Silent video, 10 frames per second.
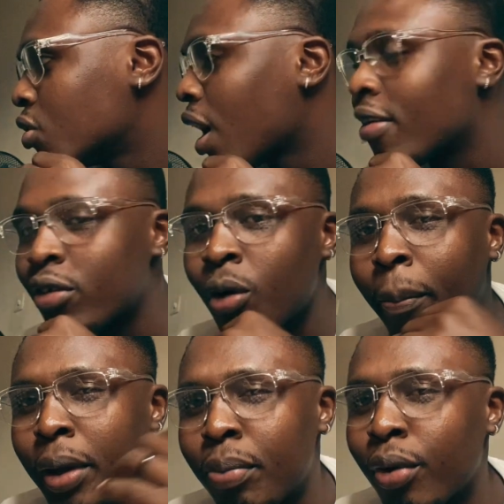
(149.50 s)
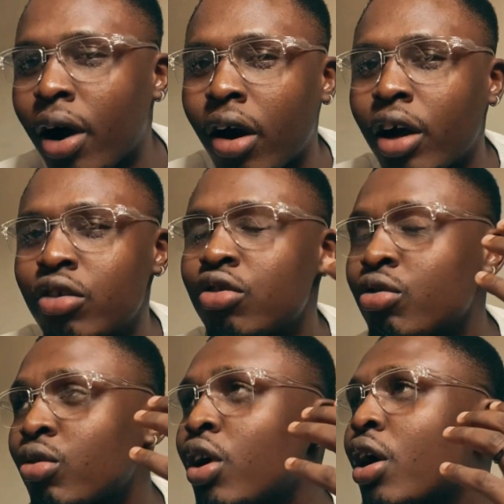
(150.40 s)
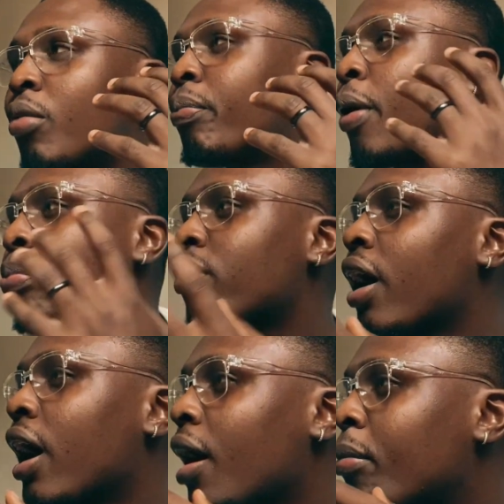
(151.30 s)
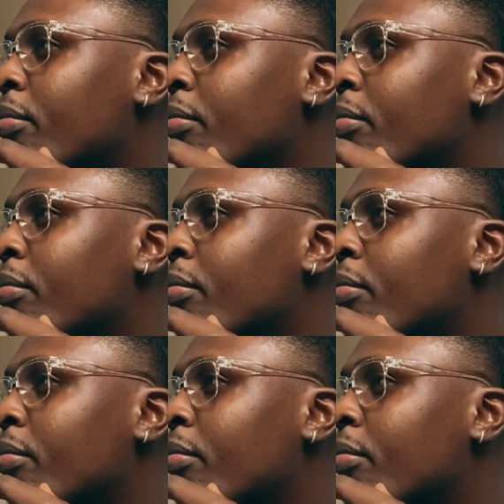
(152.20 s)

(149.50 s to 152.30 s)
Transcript: have people around you, popular,